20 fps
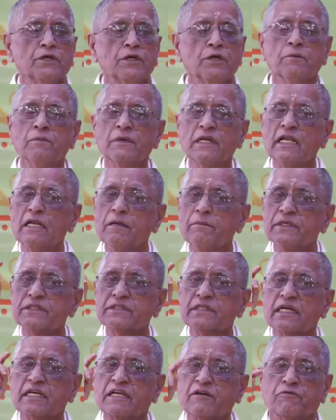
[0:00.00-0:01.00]
Human
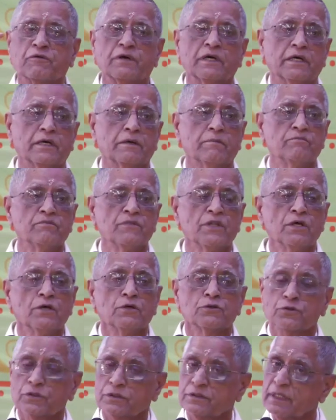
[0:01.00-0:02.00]
elements are different.
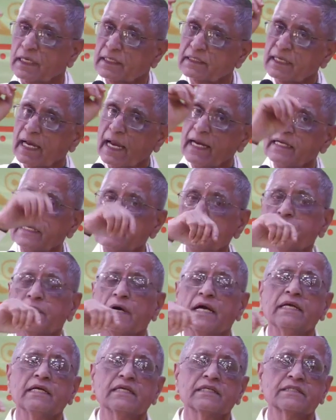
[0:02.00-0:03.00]
So that kind of
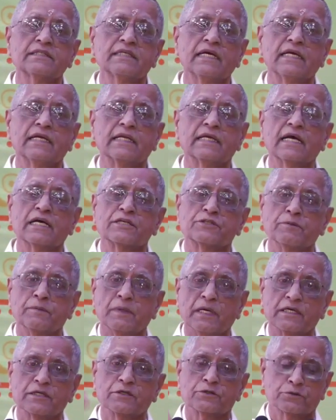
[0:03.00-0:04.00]
understanding has to
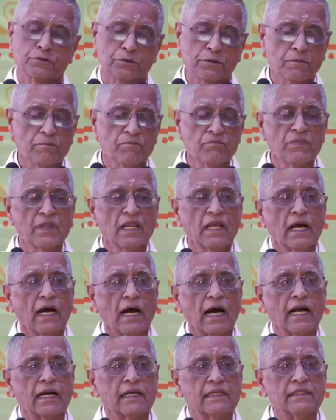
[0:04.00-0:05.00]
be understood,
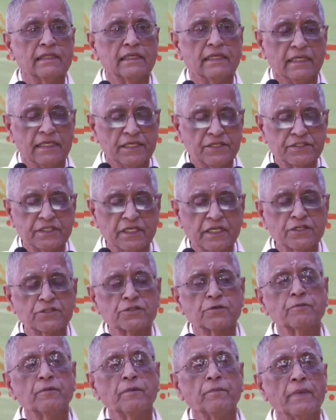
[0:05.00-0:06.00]
and the history
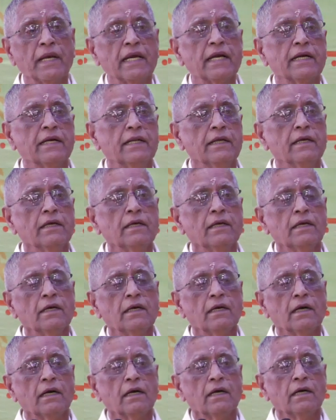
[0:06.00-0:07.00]
should be made
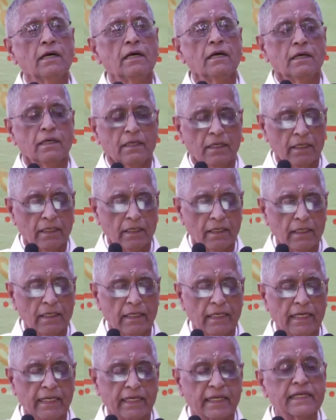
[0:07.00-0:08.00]

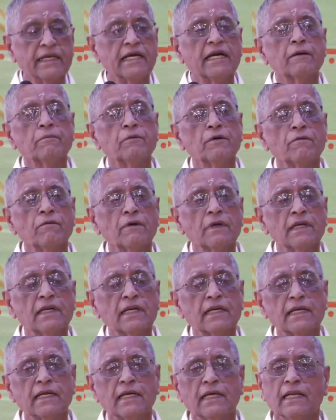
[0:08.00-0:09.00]
a readable
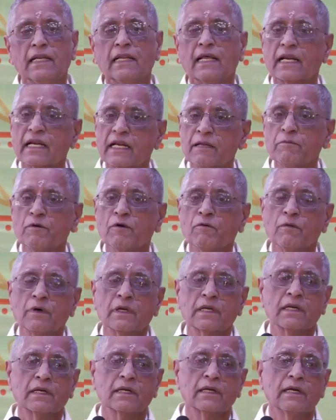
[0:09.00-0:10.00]
one, a learnable
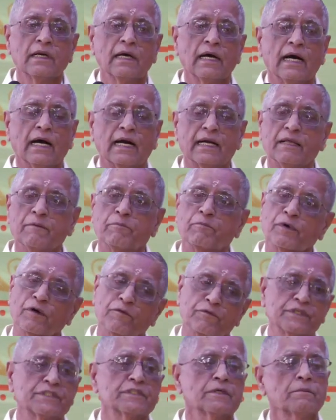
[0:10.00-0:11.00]
one, and a
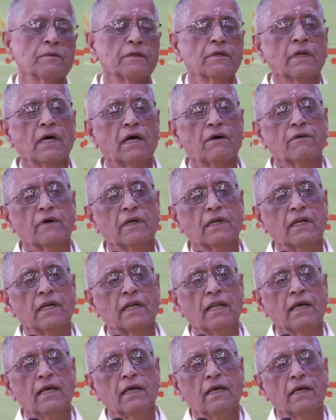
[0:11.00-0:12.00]
profitable
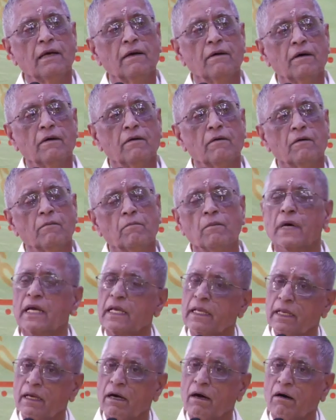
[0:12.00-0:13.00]
one
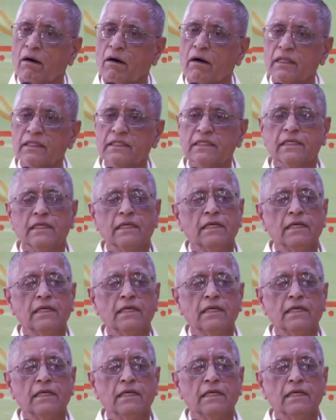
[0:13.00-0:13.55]
by all